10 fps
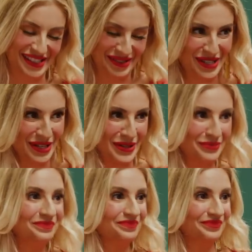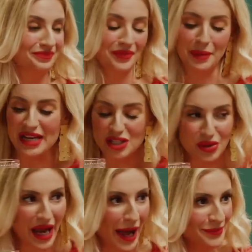Yes, you do. social crush. Me
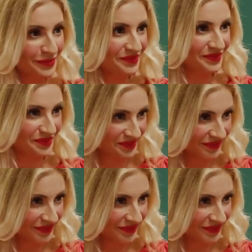too now. But